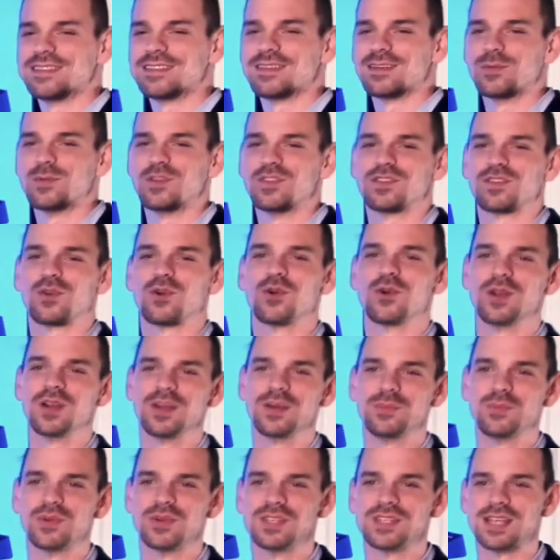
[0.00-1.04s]
someone's already
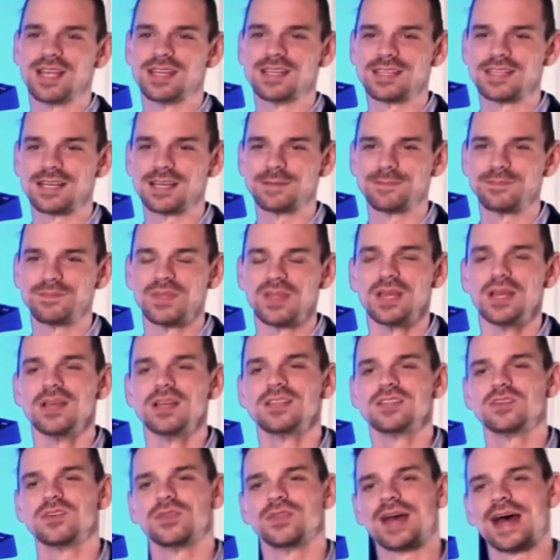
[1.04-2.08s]
presenting.
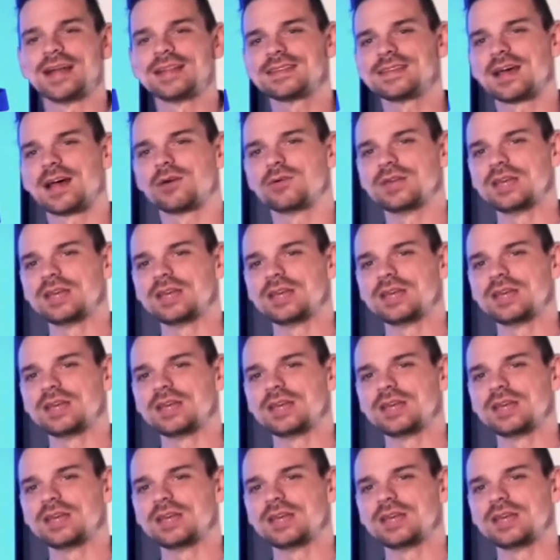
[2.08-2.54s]
So that's how